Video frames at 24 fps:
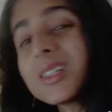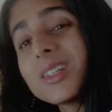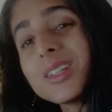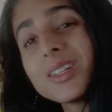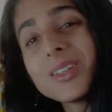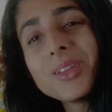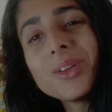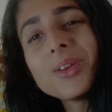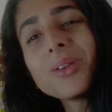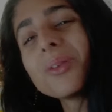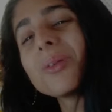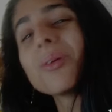
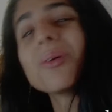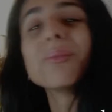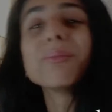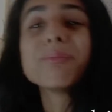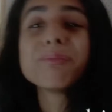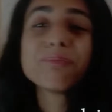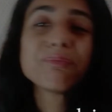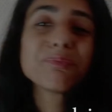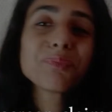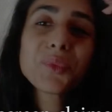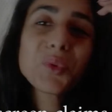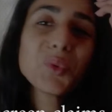you know,
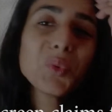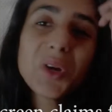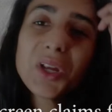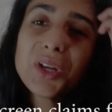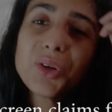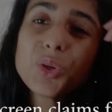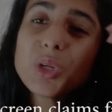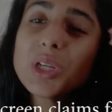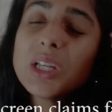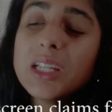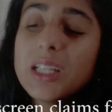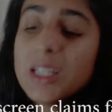one
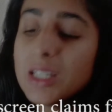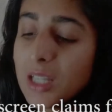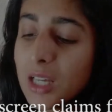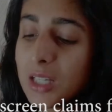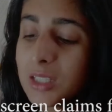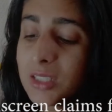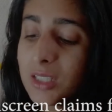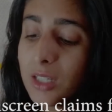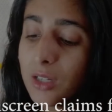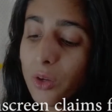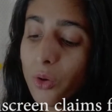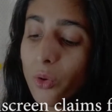really
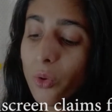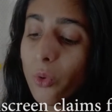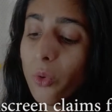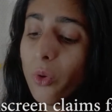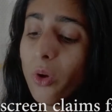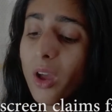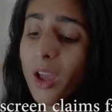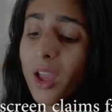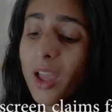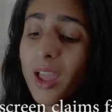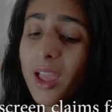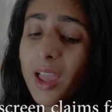doesn't know.
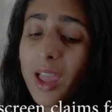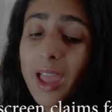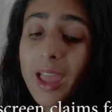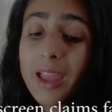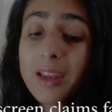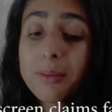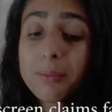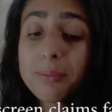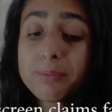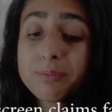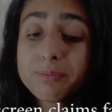And